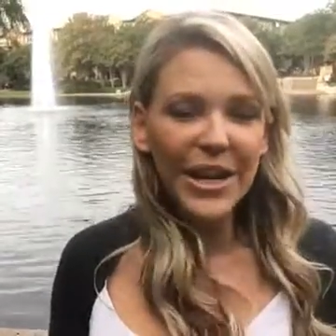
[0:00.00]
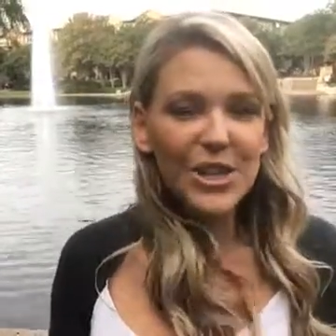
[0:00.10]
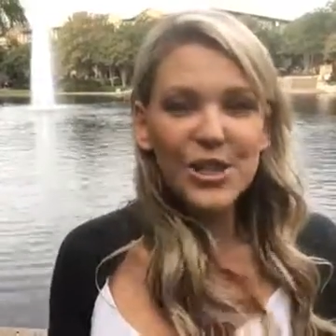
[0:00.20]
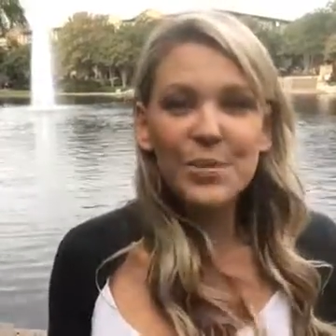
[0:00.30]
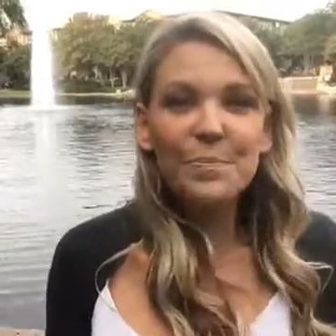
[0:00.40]
And
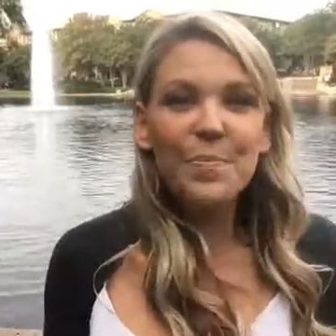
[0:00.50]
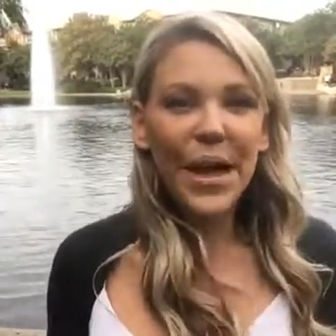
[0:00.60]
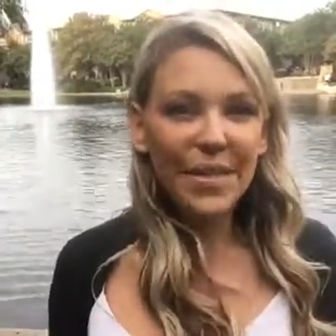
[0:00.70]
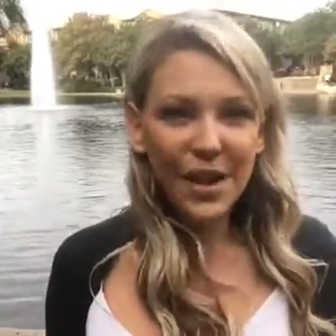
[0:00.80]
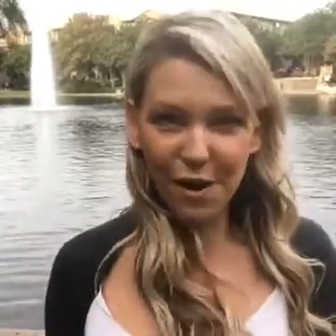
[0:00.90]
she's
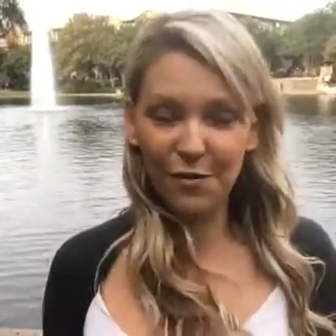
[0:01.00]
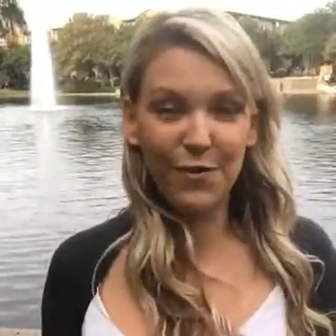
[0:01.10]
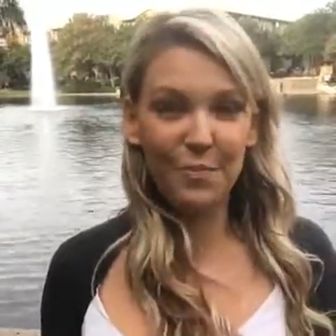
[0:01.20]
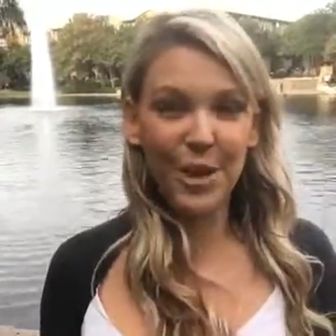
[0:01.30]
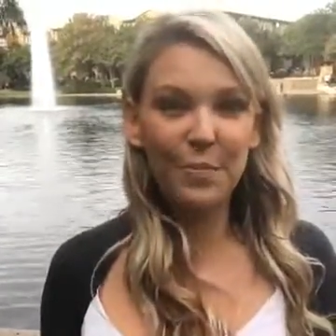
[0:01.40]
been there
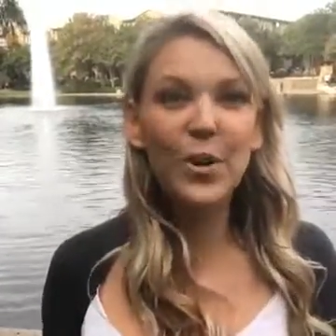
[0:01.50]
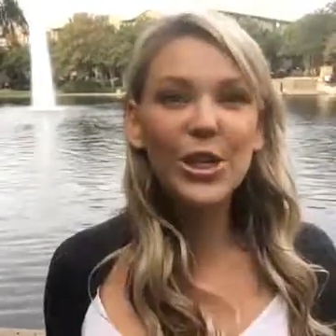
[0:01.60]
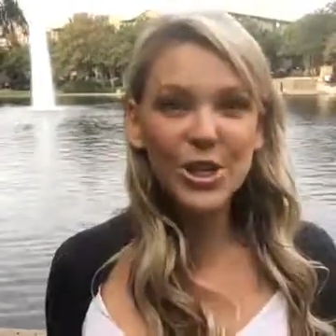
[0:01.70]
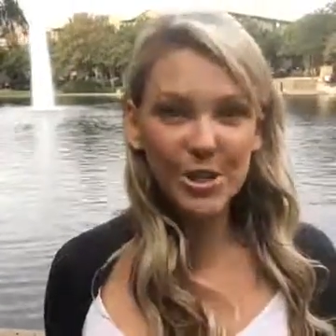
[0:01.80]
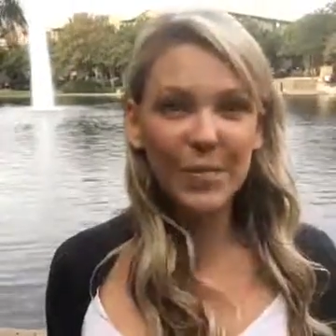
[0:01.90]
for me,
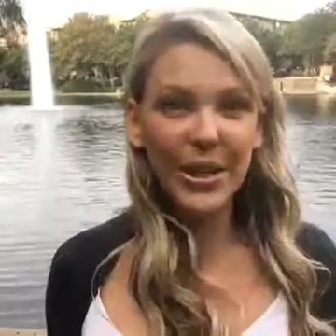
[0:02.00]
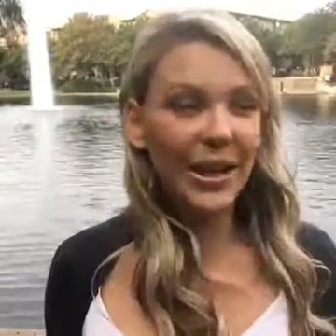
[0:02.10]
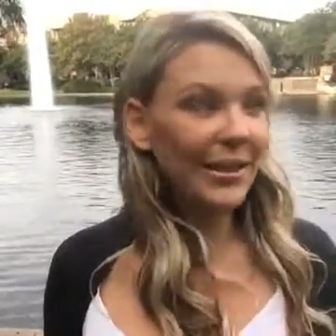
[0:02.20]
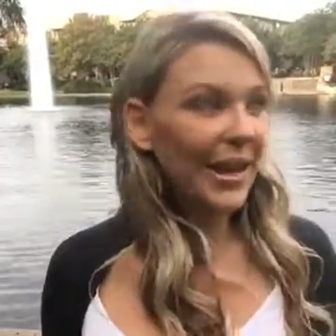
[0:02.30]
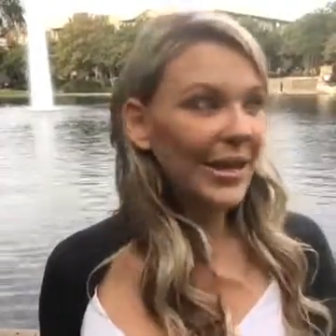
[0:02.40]
pushing me
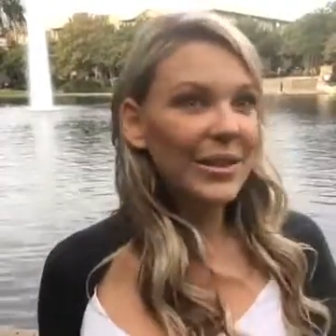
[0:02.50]
like that.